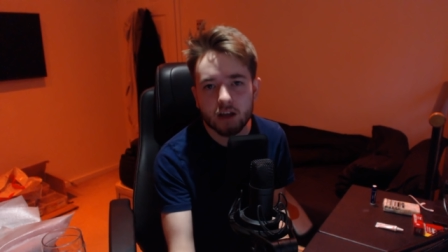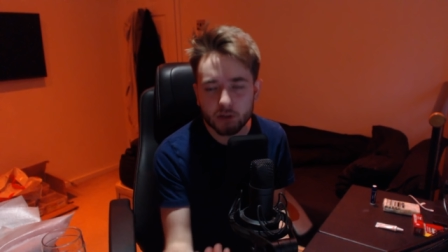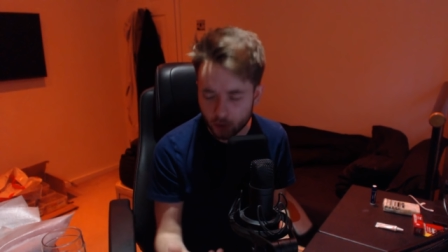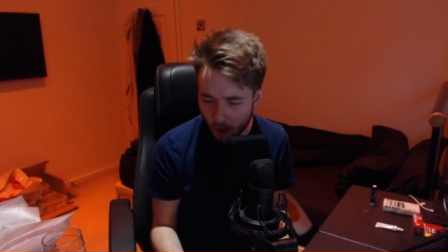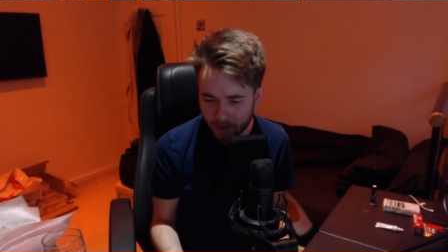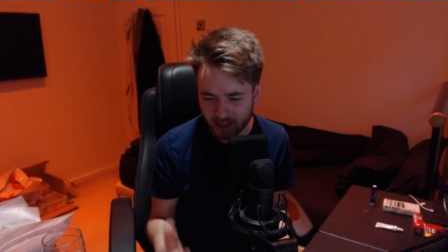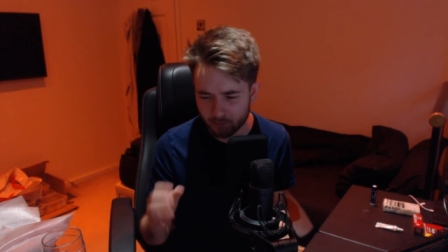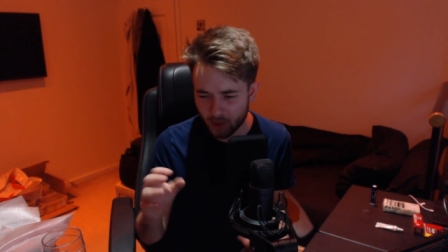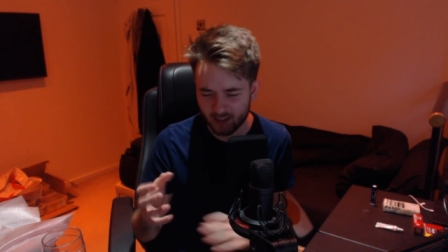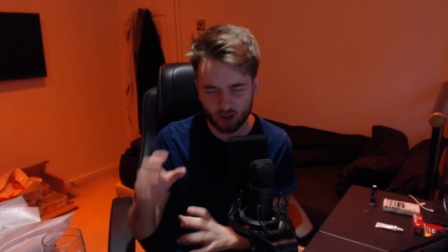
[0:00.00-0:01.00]
The climbing's a
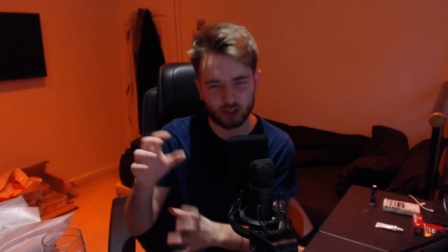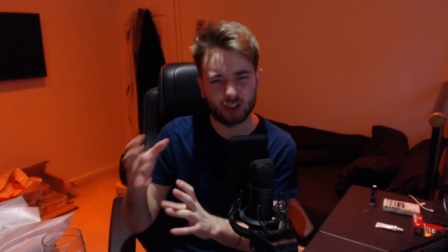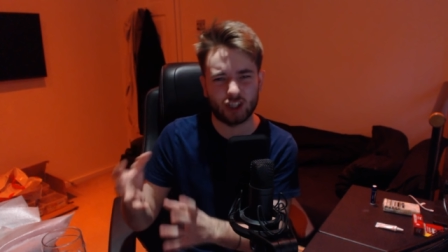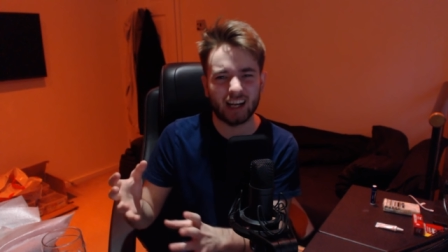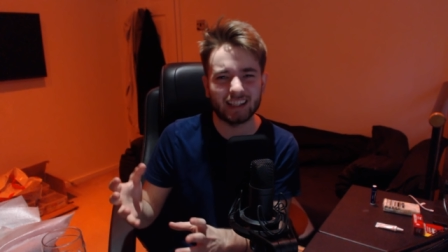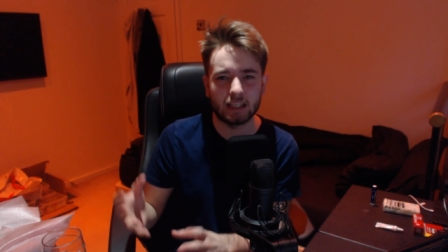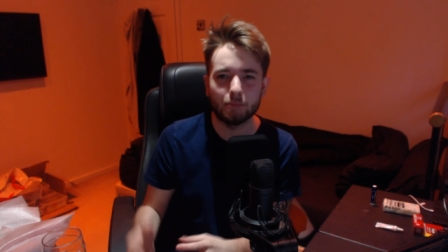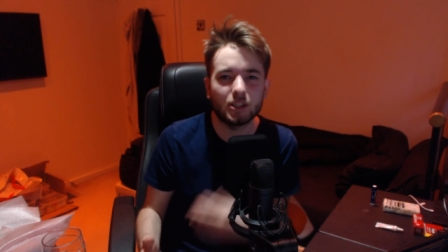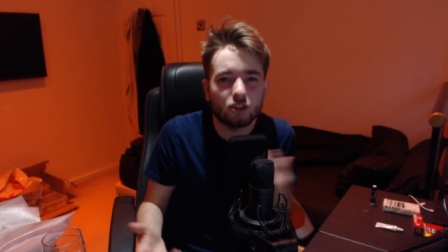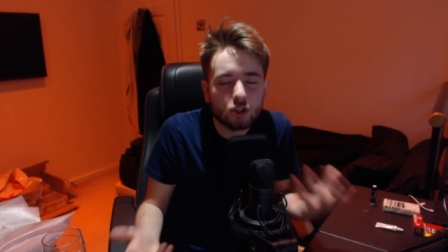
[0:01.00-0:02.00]
bit like janky,
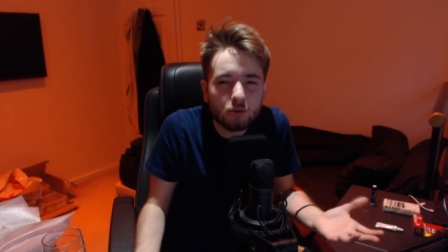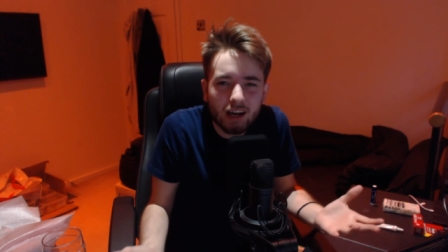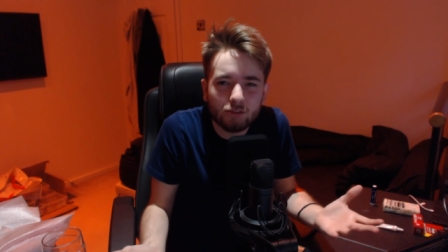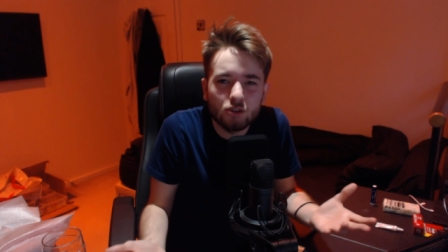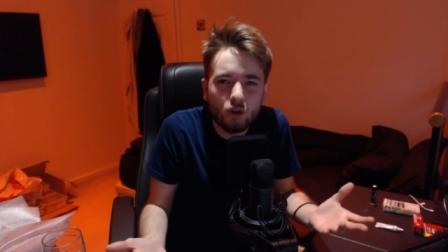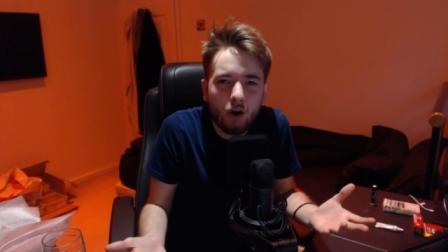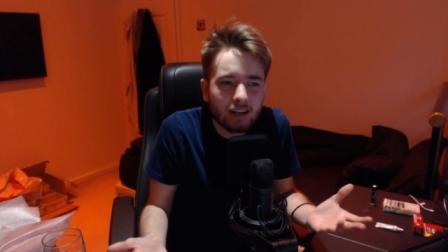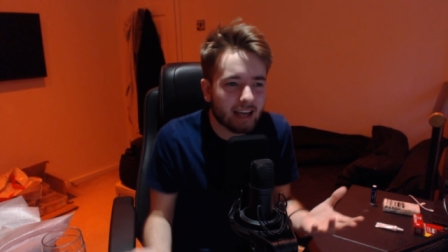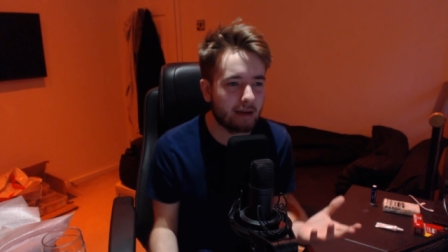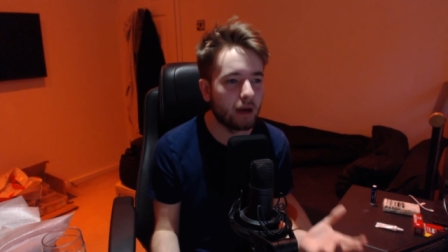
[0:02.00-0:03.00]
but it's a
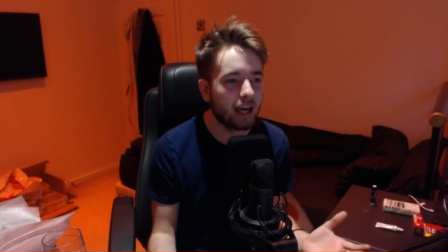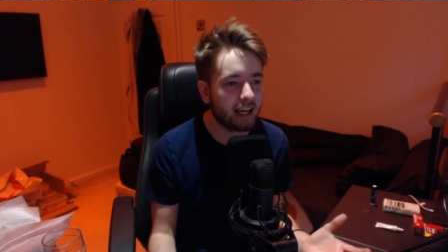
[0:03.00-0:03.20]
2009 game.